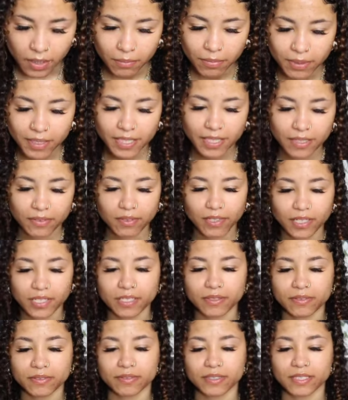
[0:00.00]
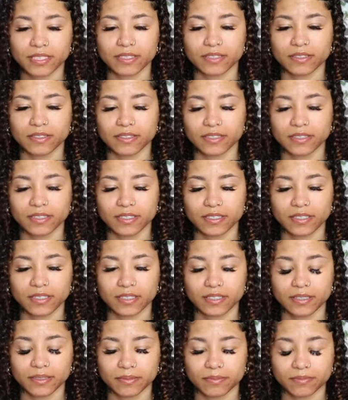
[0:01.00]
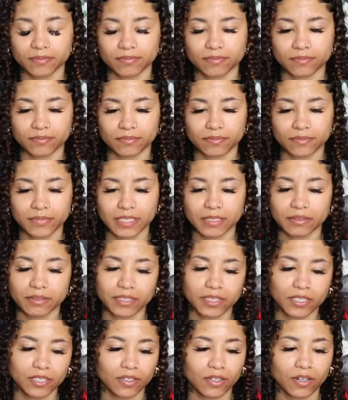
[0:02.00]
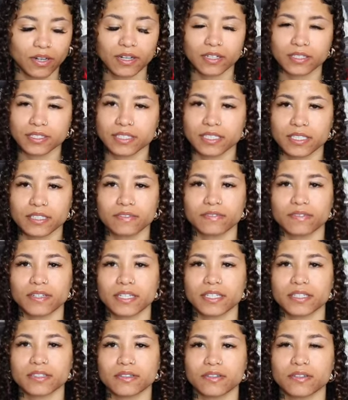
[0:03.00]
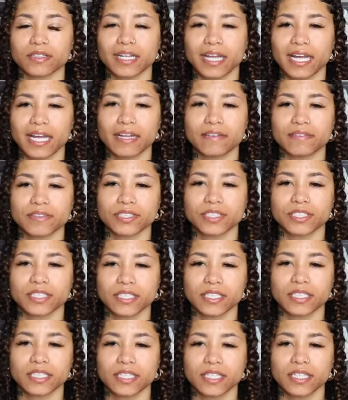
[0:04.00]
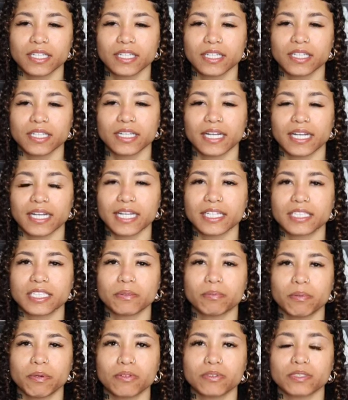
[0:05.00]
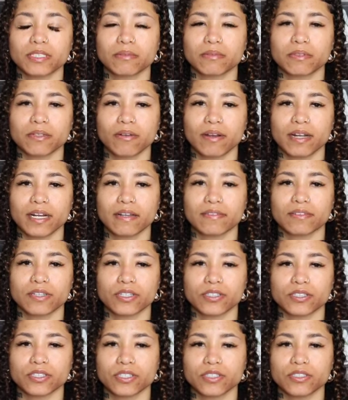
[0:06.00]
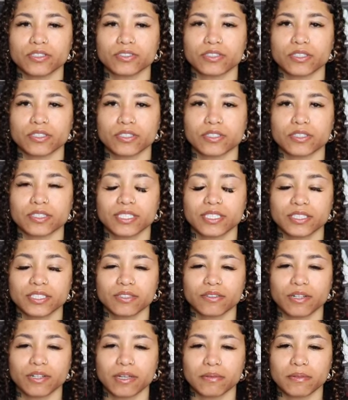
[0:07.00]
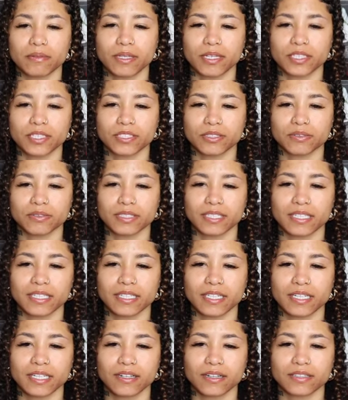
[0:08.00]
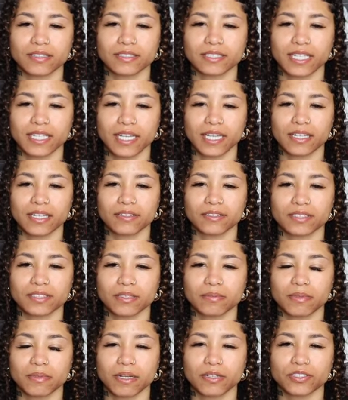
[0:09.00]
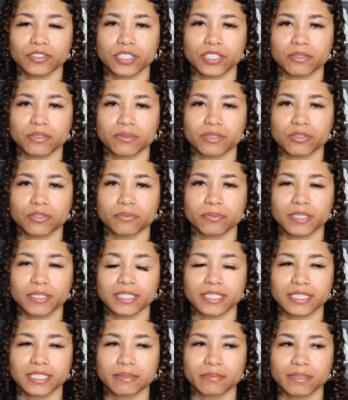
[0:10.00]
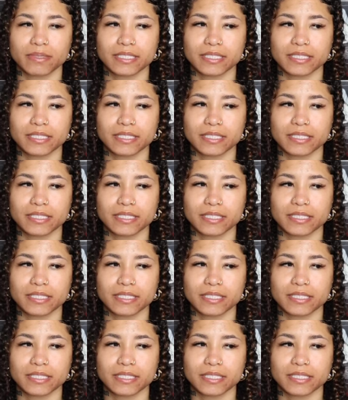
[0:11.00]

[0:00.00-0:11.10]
But then Rollie was in the car and stuff, like on live and shit. I guess she posted something right after her surgery on Instagram, and she was getting like all sad or something about judgmental bitches.